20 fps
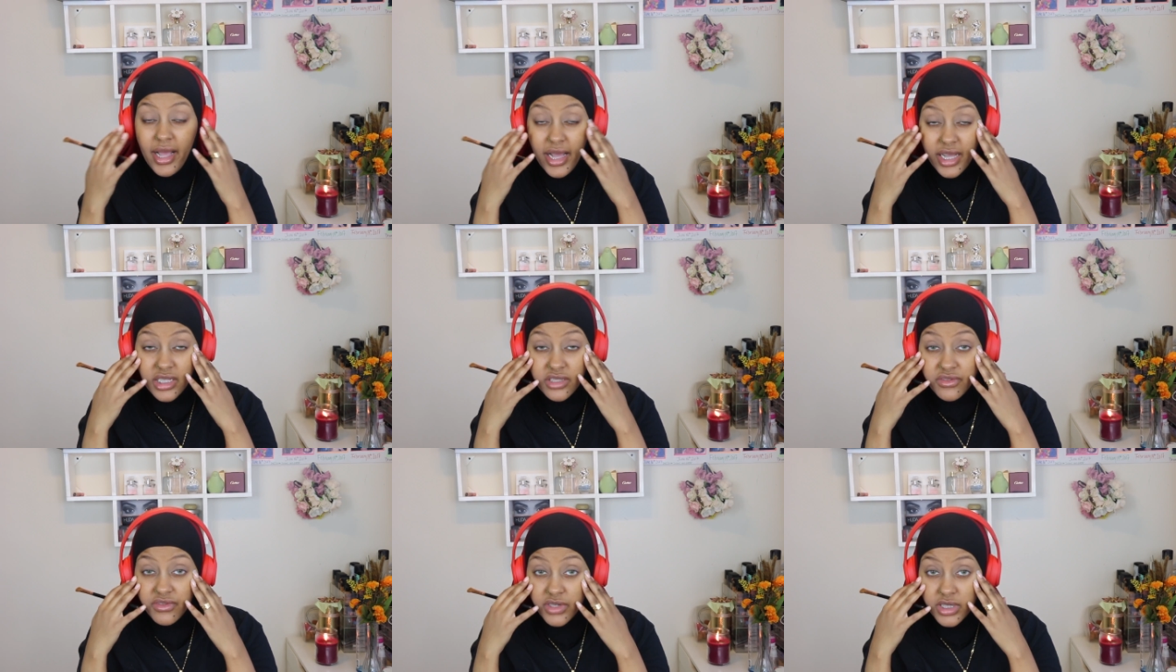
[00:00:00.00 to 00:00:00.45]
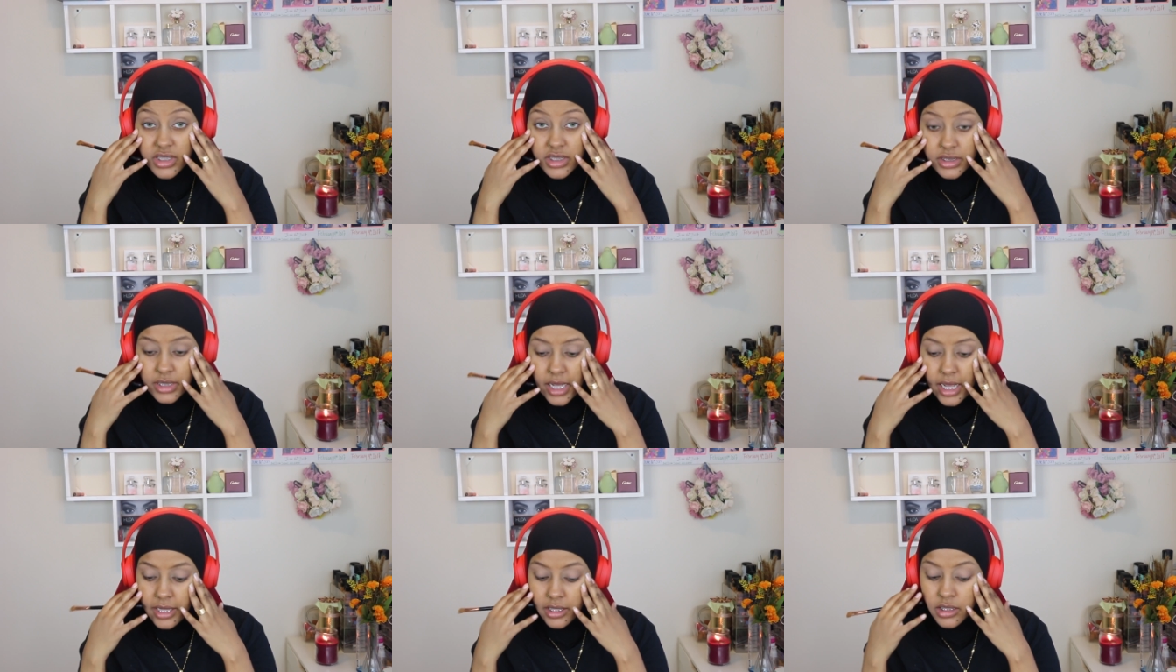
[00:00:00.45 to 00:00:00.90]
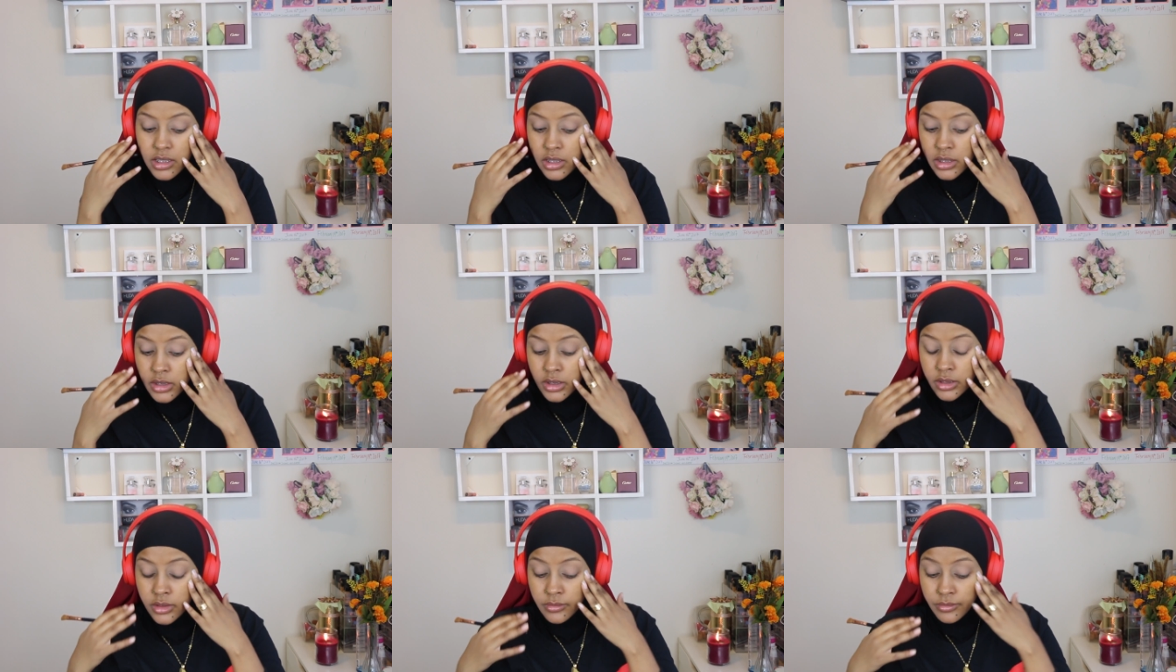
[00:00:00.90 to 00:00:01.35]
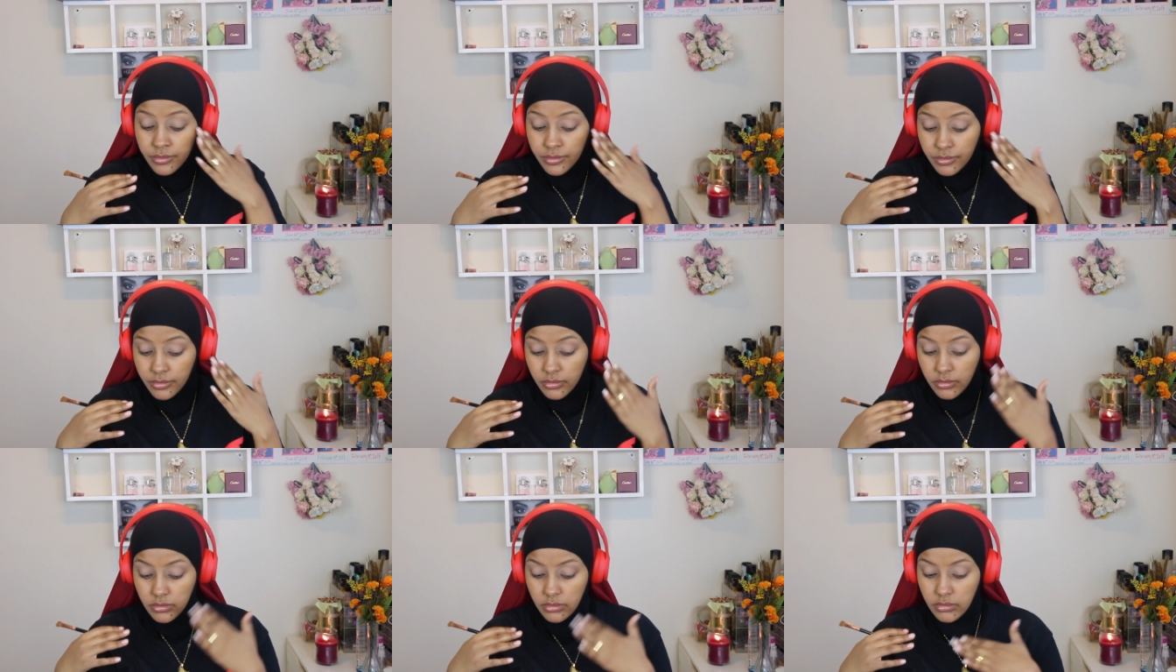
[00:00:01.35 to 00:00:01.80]
eyes first that,
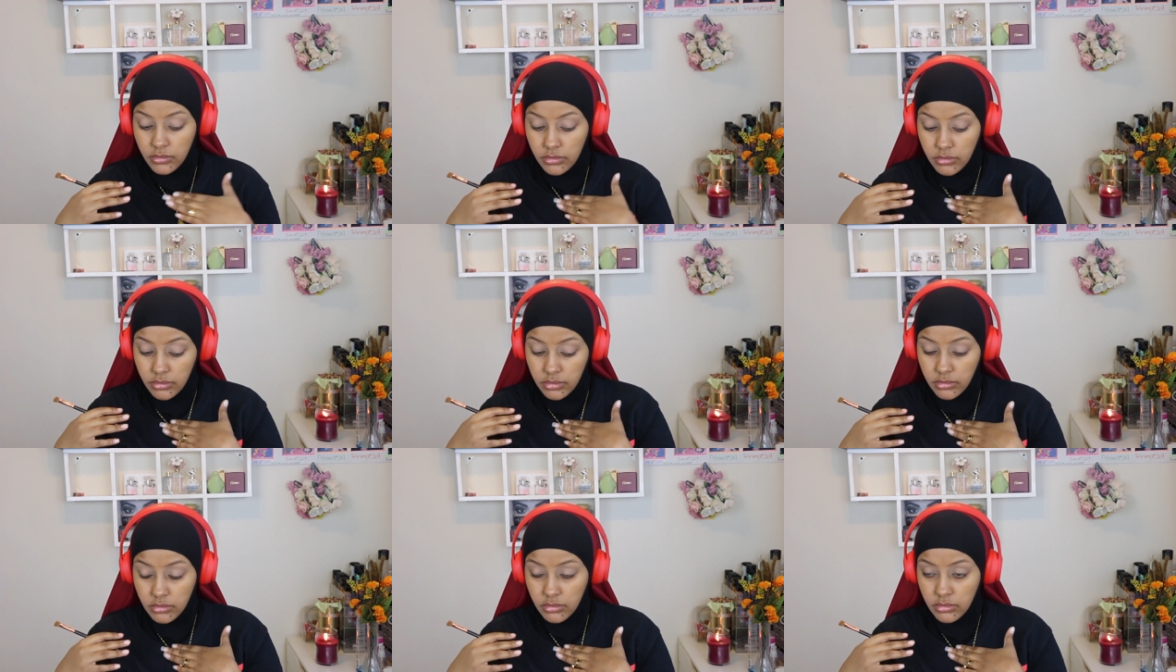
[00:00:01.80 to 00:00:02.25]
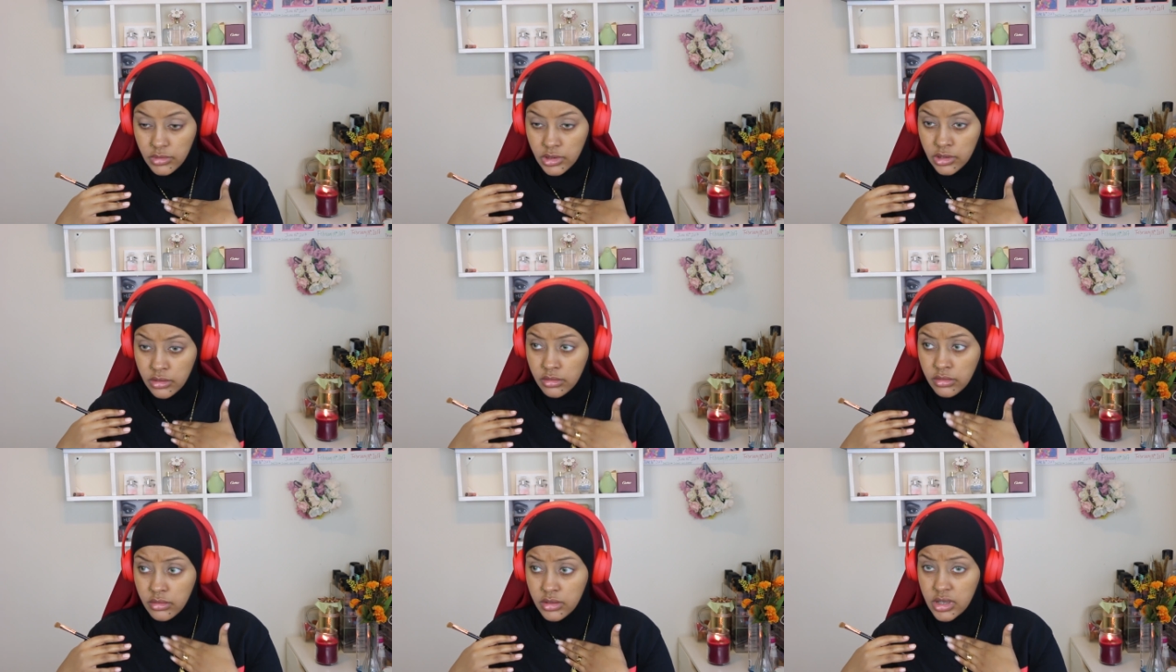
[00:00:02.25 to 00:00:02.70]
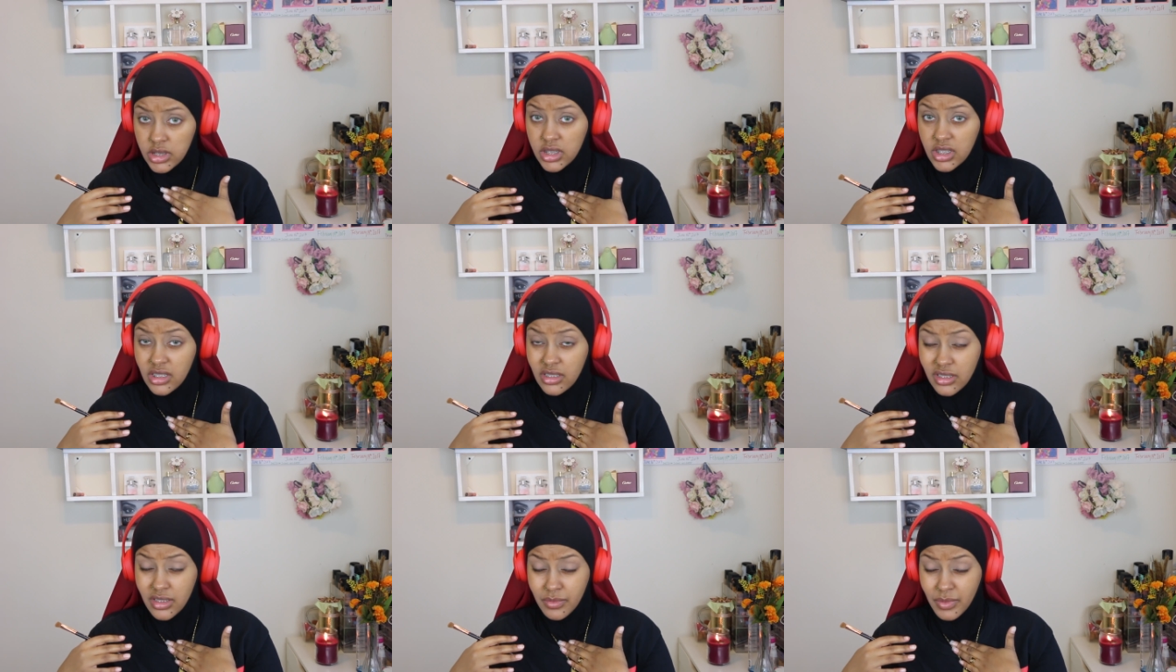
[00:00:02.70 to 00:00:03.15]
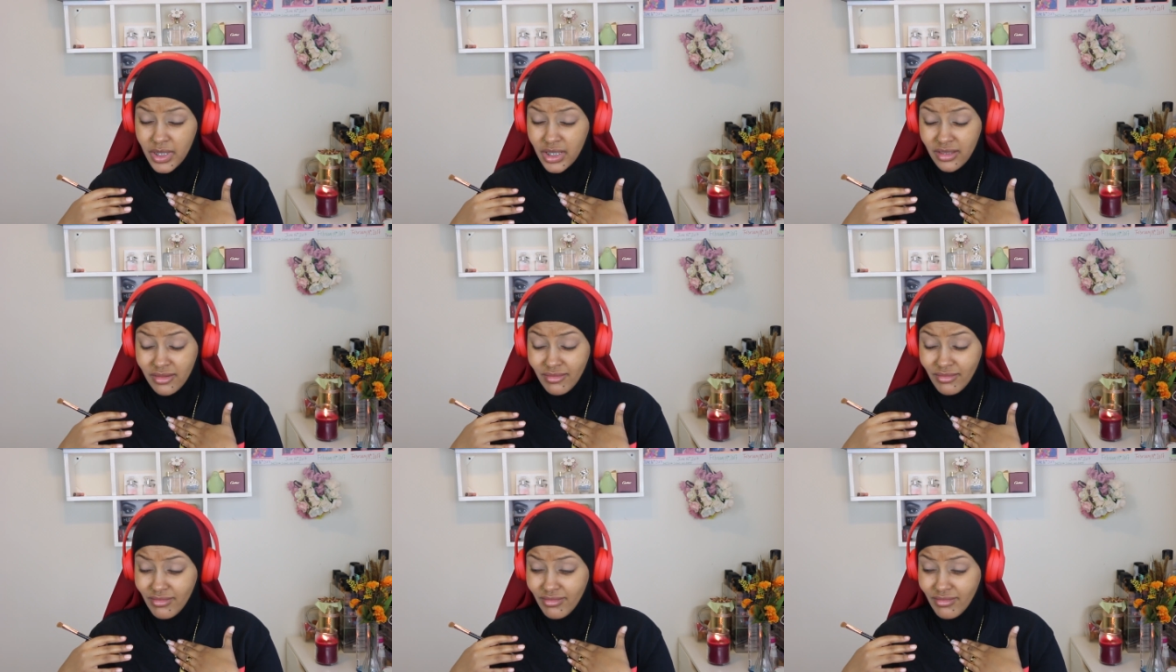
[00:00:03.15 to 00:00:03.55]
excuse me.